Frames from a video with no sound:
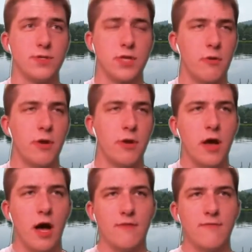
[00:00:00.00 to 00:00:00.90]
So
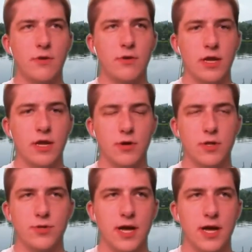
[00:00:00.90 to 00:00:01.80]
uh, if you're in
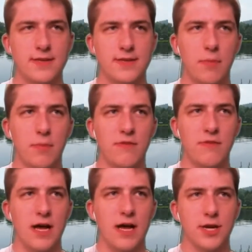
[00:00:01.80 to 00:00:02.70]
Brooklyn, try this out. But if
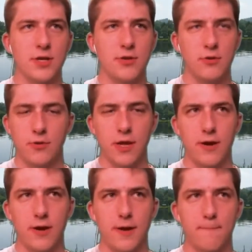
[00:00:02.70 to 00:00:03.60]
not, check in your local area.